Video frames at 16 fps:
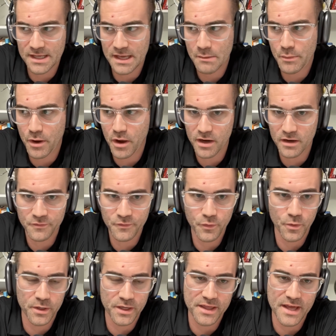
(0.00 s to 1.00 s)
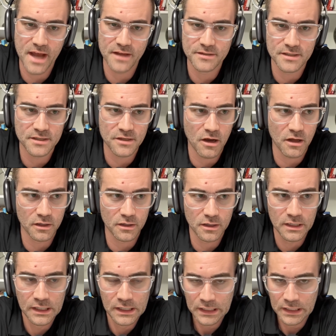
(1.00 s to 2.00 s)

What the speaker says: They bought a $40,000